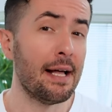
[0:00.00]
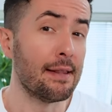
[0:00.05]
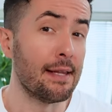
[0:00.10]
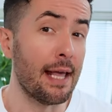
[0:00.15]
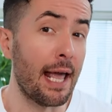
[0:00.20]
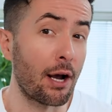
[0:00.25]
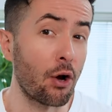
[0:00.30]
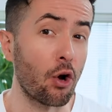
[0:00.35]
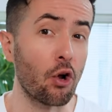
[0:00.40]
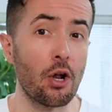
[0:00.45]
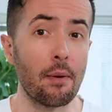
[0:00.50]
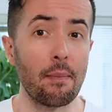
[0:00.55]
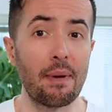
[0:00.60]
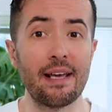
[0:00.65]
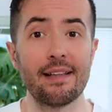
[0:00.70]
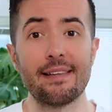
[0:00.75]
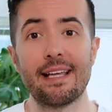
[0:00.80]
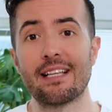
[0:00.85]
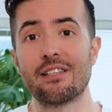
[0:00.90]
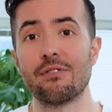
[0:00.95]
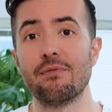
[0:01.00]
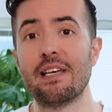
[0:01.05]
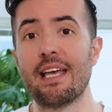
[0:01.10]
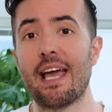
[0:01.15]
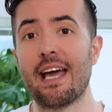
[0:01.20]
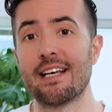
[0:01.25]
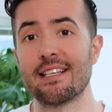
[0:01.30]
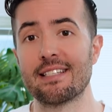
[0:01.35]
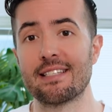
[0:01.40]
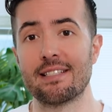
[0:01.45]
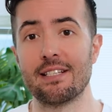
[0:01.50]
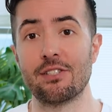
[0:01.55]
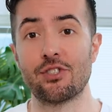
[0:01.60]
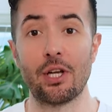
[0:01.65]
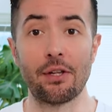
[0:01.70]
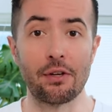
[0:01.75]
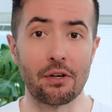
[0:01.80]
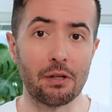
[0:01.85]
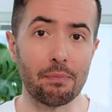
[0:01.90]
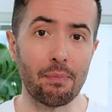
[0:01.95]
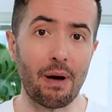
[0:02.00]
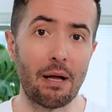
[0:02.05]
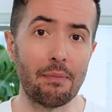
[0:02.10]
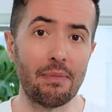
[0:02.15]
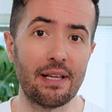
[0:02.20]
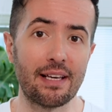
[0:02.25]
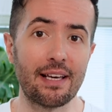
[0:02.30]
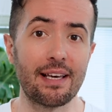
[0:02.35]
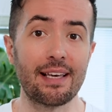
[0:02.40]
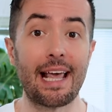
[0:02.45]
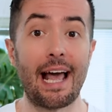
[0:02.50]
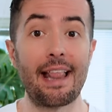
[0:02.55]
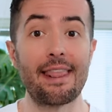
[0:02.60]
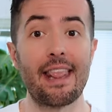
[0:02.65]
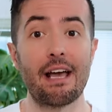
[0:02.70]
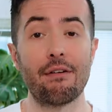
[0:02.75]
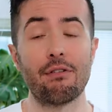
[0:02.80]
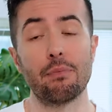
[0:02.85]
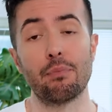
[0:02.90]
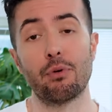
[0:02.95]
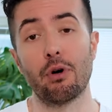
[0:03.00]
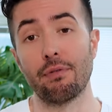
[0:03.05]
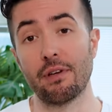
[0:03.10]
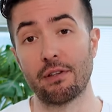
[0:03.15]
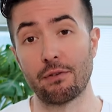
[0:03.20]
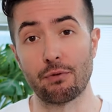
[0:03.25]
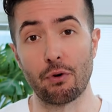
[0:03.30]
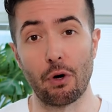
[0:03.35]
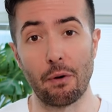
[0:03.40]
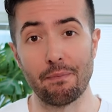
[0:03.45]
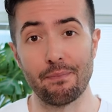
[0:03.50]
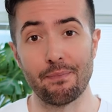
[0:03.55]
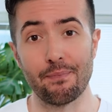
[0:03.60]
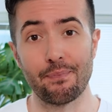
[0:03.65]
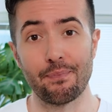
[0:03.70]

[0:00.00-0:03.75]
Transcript: The economy that we as the general public can never profit from.